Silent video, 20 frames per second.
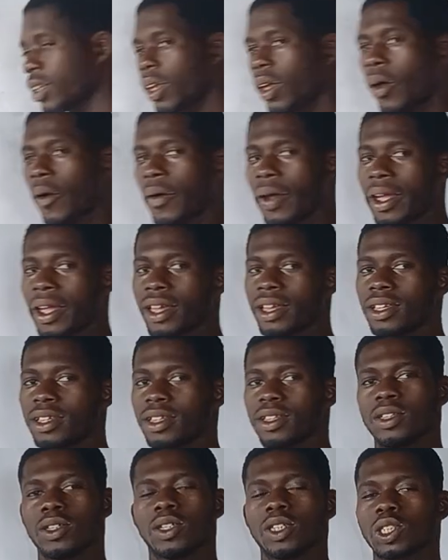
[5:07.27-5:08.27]
Okay.
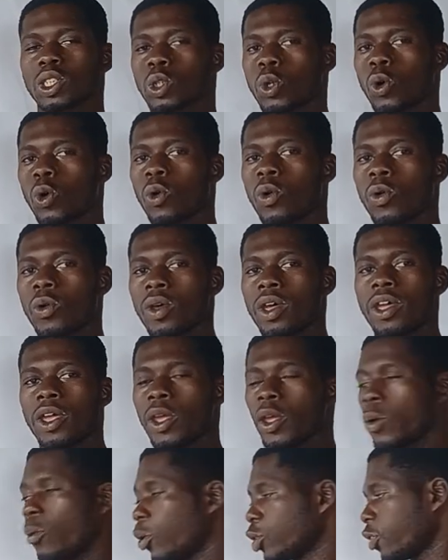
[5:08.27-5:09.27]
So
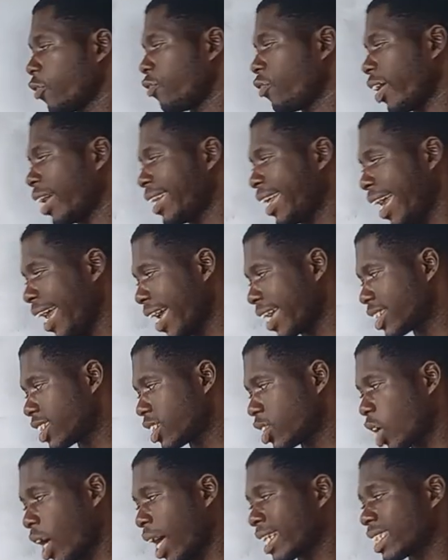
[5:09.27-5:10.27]
we want to find
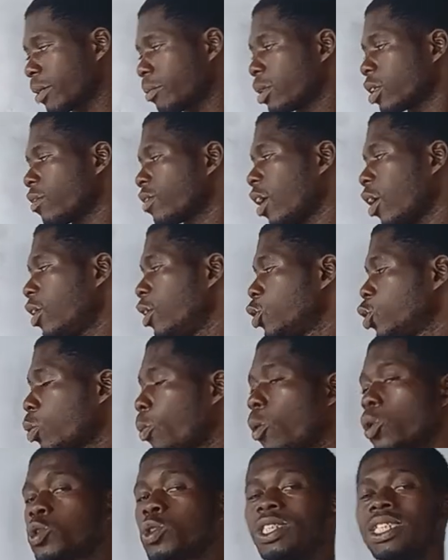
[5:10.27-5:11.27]
x. As a matter of fact,
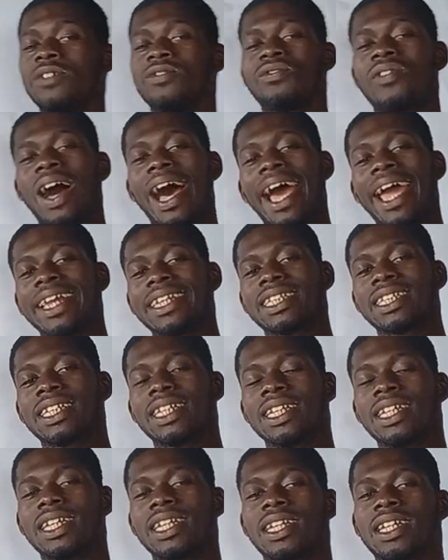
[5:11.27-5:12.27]
suppose you divide
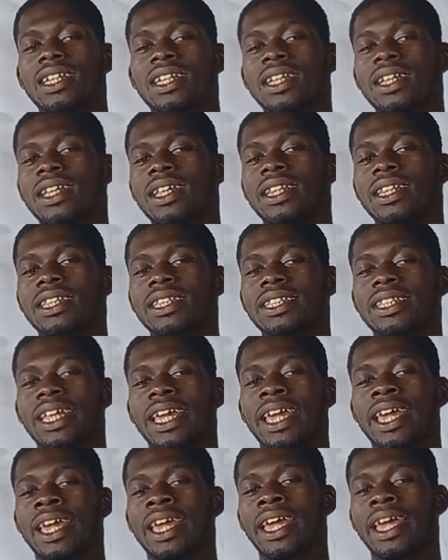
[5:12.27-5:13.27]

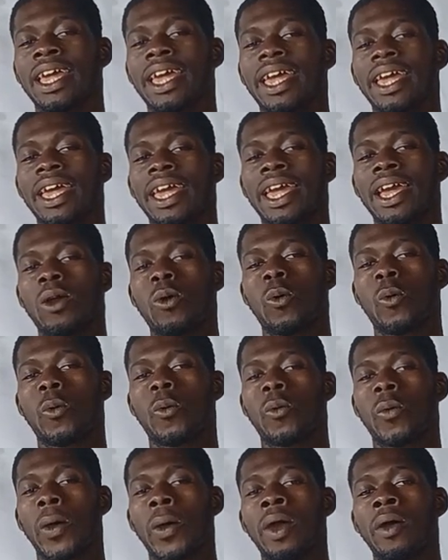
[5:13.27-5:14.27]
the
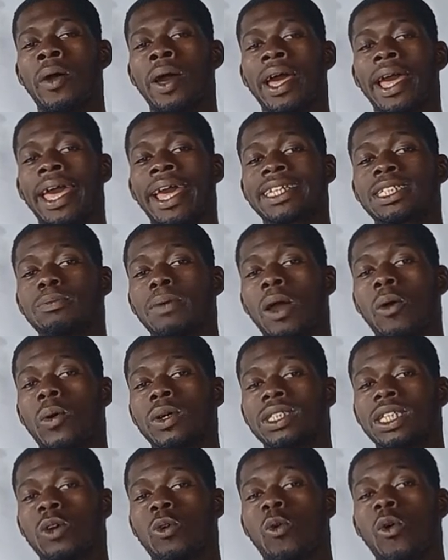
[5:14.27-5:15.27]
x by what?
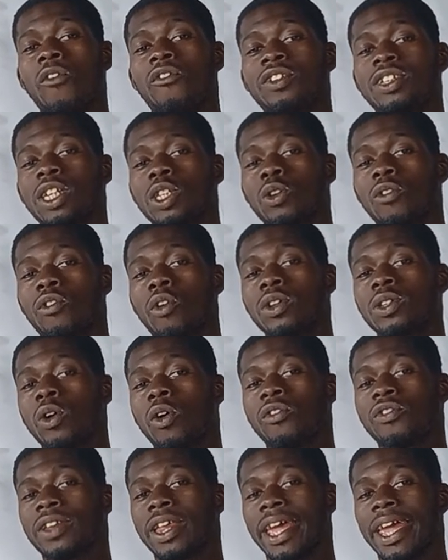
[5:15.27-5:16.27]
The coefficient of
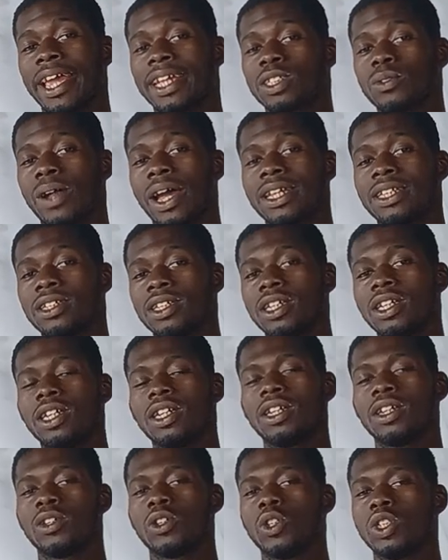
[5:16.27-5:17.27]
the x, right?
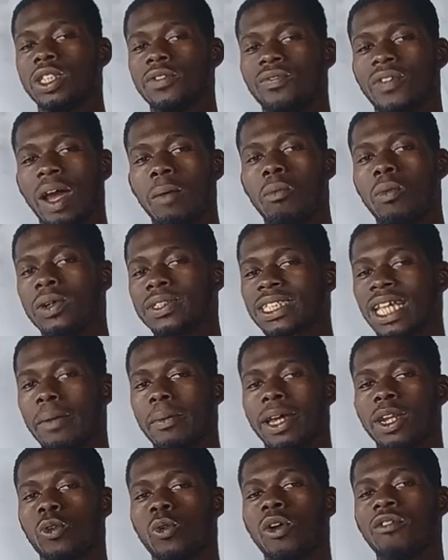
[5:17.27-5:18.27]
You divide both sides by
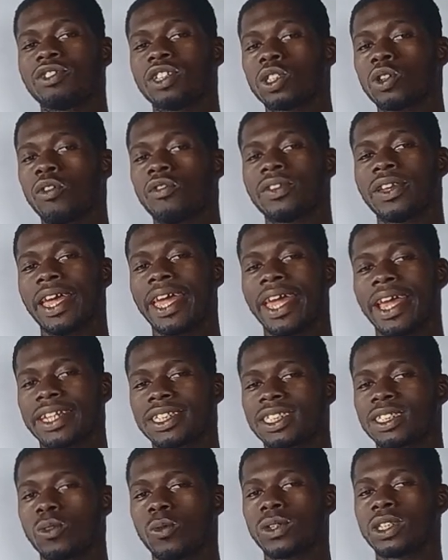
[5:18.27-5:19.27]
the coefficient of the
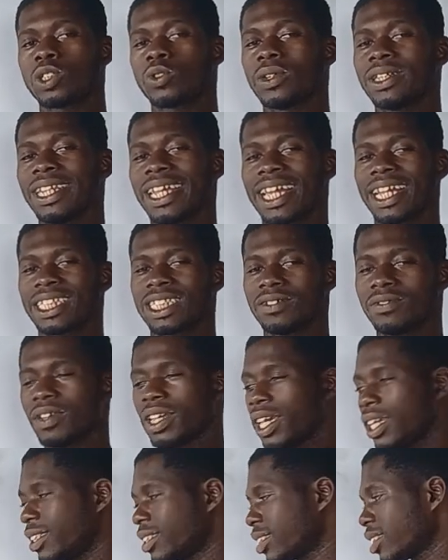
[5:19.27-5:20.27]
x, which is what? Negative
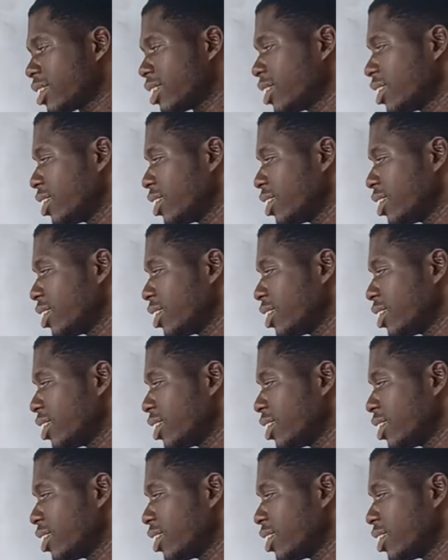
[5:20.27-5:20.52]
8. Yes.